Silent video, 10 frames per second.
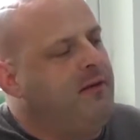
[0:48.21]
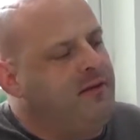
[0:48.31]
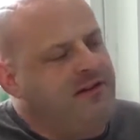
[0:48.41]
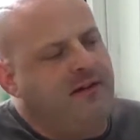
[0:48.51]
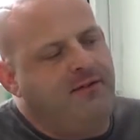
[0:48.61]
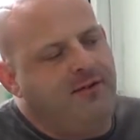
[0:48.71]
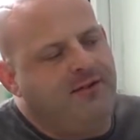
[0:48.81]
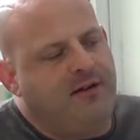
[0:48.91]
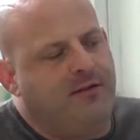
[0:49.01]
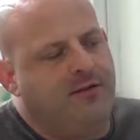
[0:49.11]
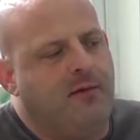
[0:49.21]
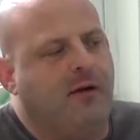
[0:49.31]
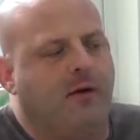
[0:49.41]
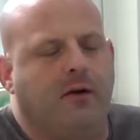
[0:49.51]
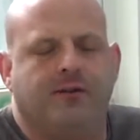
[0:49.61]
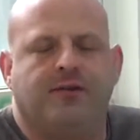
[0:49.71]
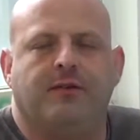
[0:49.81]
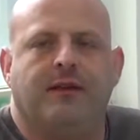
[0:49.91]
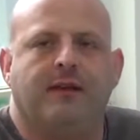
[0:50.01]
But the 7273 model also